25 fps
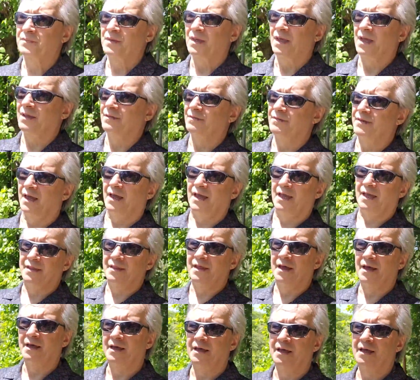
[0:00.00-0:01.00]
And then,
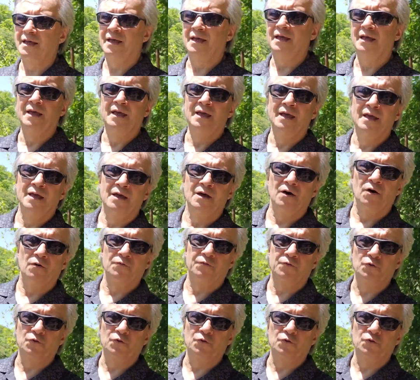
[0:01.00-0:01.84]
of